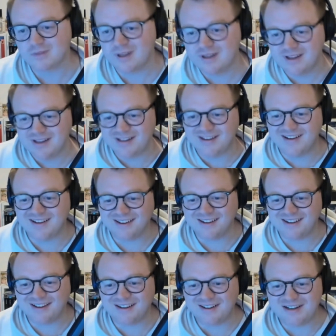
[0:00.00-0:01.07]

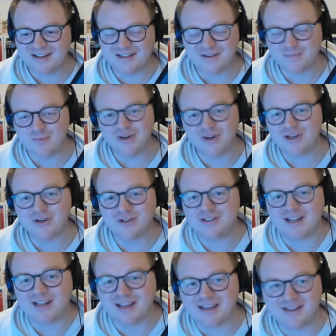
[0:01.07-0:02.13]
it's a pretty good
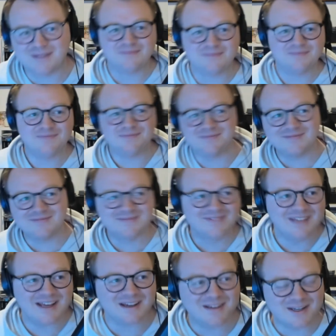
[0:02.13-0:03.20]
like.
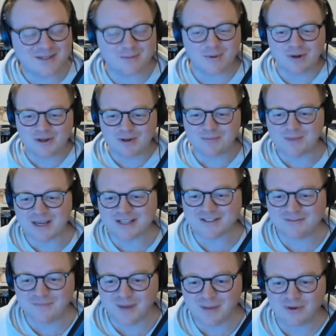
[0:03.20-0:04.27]
Yeah, it's a pretty good mix
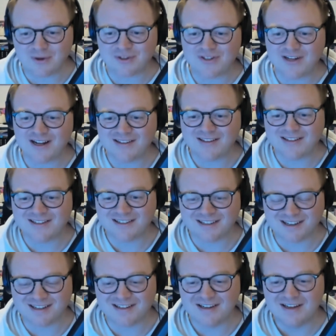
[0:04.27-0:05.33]
of my personality
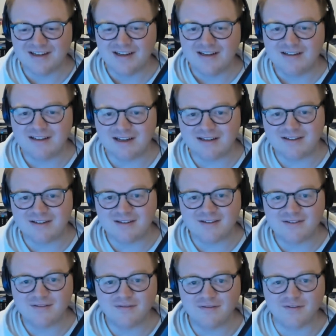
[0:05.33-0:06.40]
that
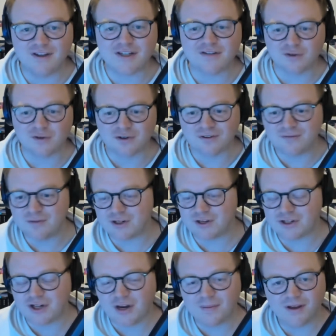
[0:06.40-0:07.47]
fits for the
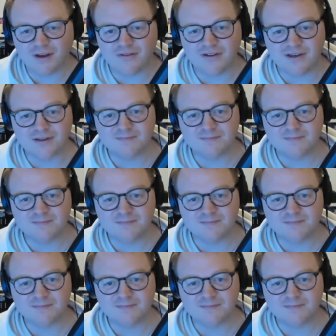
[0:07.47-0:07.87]
job, I think.